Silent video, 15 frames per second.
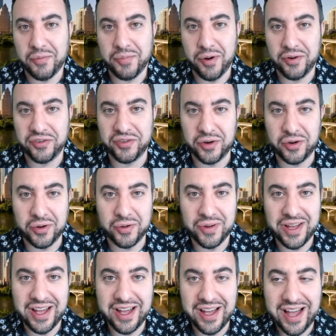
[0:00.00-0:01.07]
personal
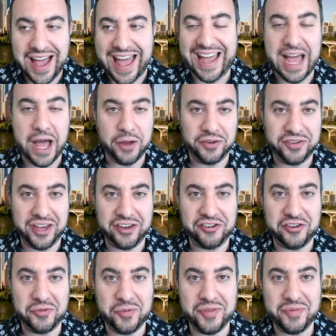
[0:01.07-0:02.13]
hangout
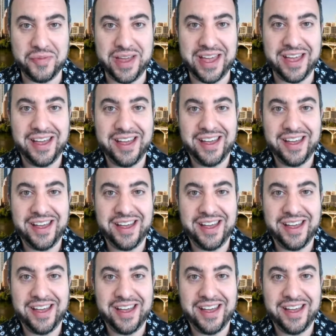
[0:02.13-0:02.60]
session with me,